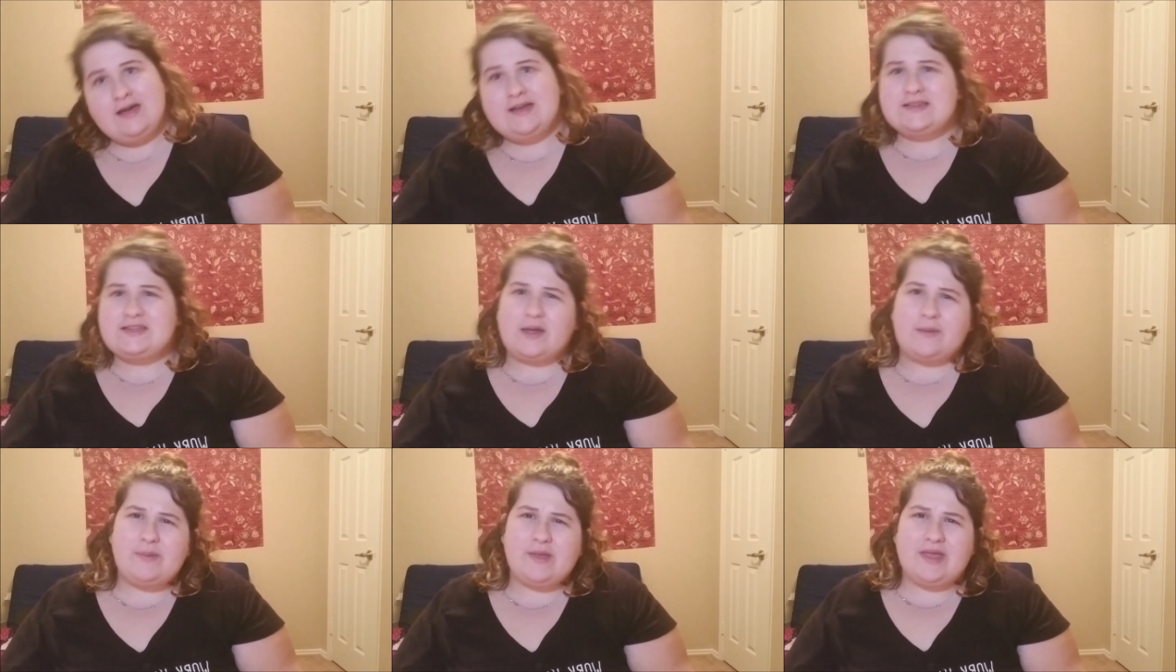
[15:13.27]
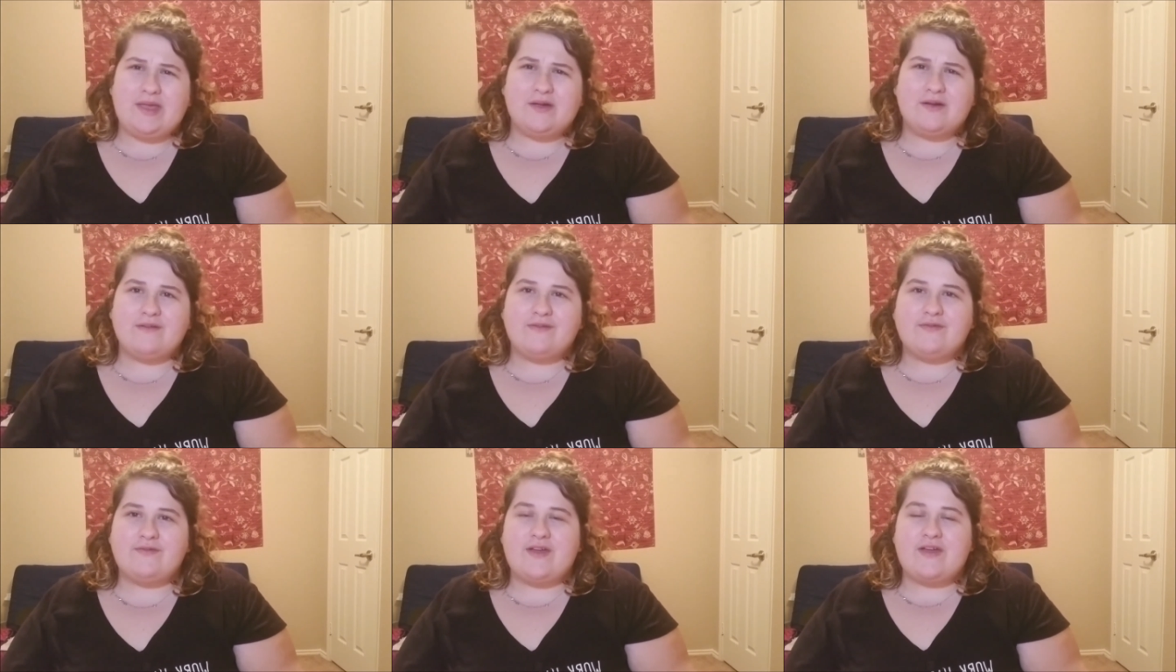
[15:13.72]
tell me your
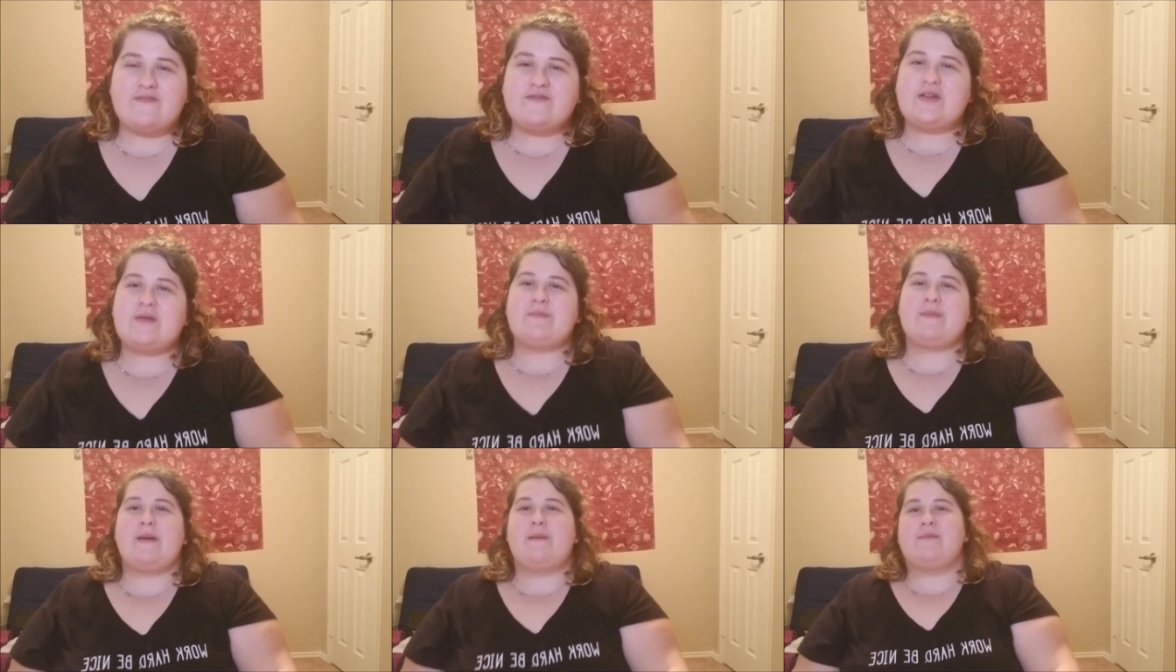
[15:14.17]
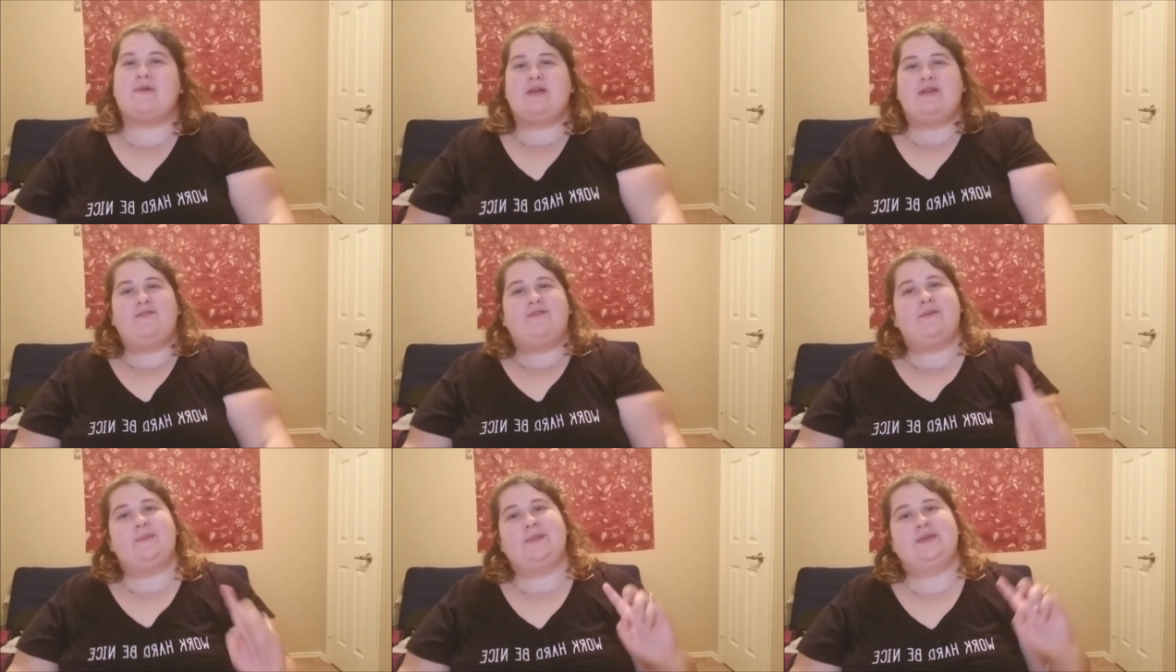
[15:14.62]
favorite memory
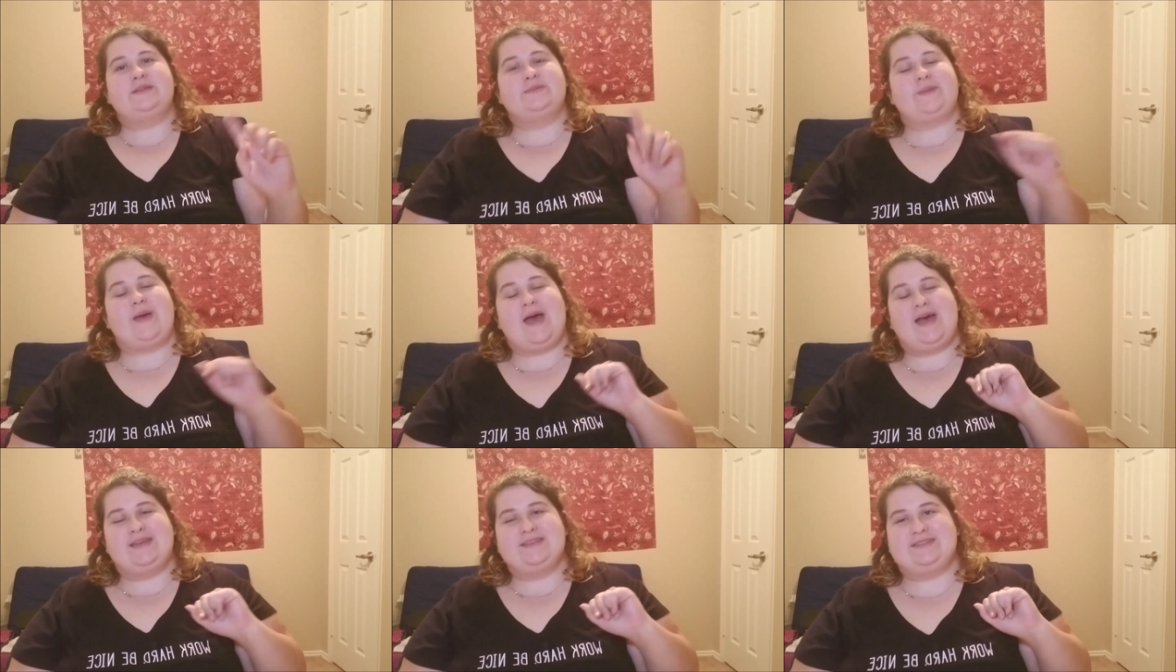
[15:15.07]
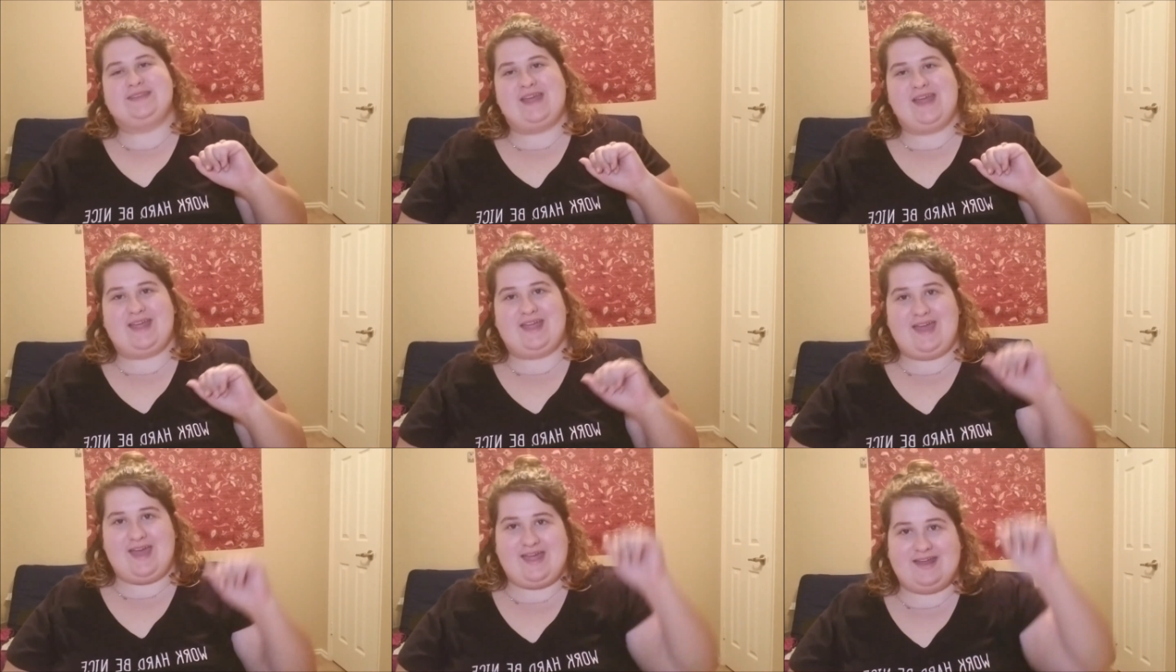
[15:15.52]
from this past
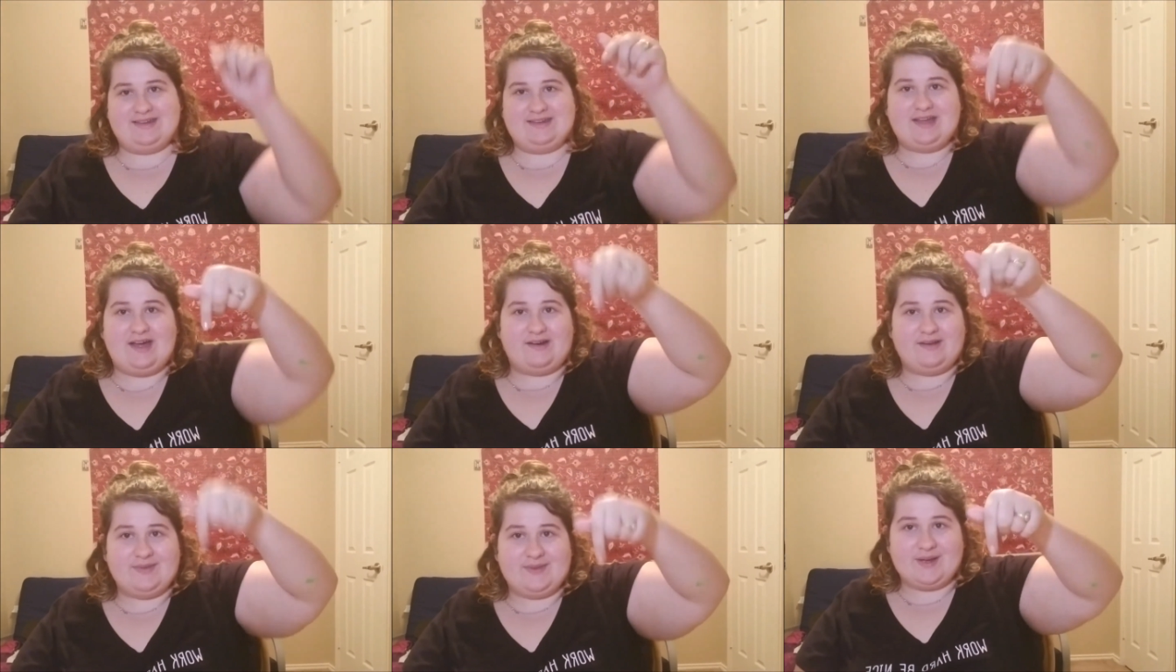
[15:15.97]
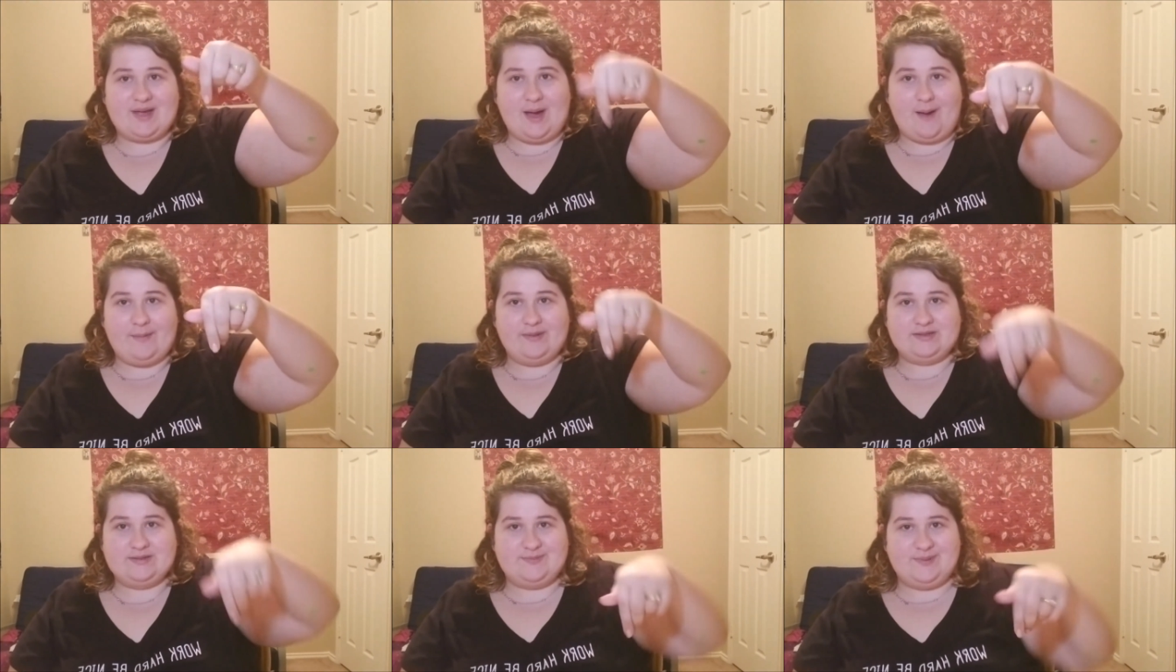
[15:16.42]
decade down in the
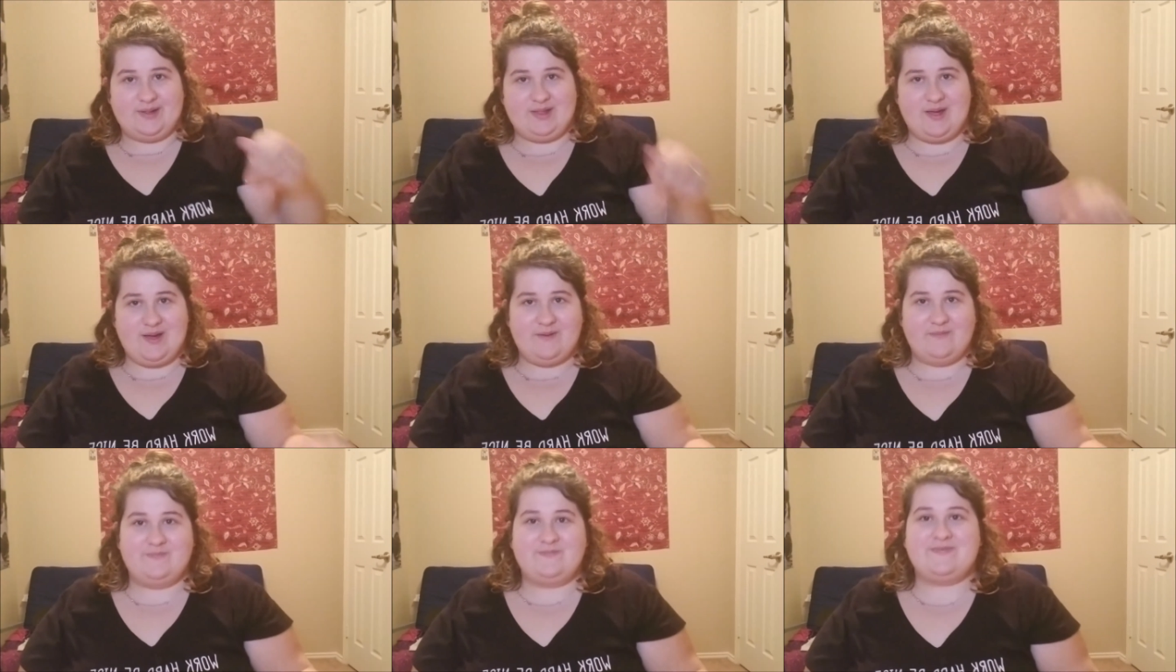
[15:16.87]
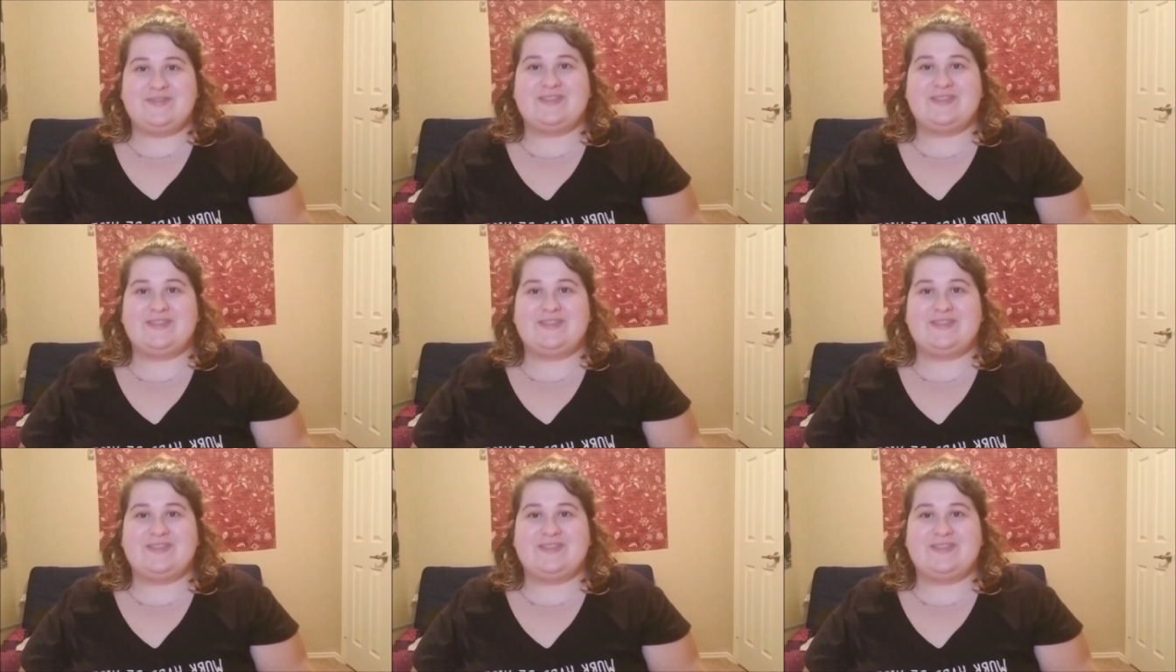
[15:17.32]
comments below.